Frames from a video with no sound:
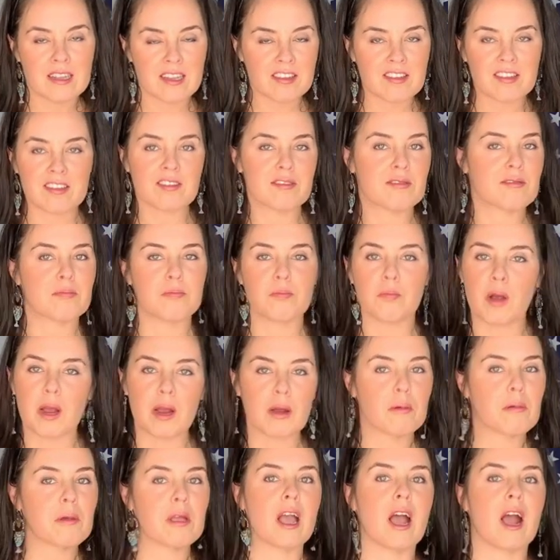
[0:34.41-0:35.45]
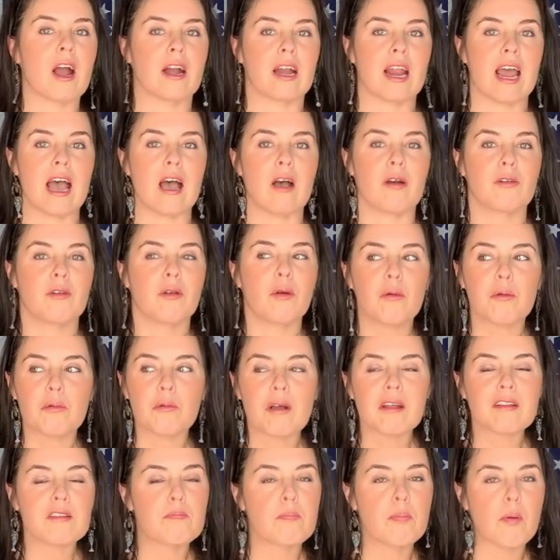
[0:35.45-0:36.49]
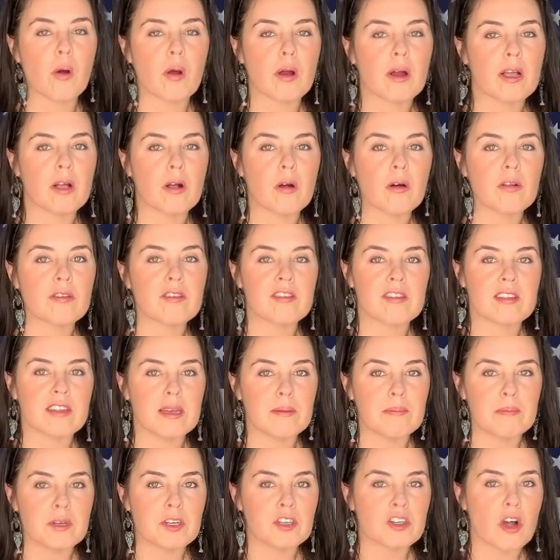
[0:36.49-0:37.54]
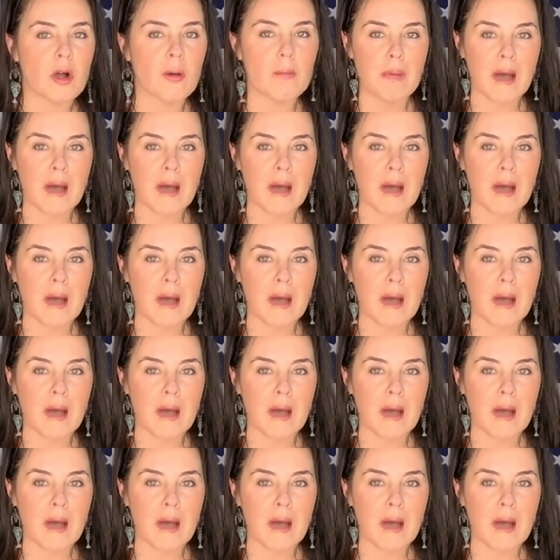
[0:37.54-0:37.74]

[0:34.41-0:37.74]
This is where we are now. No one wants boring old sleepy Joe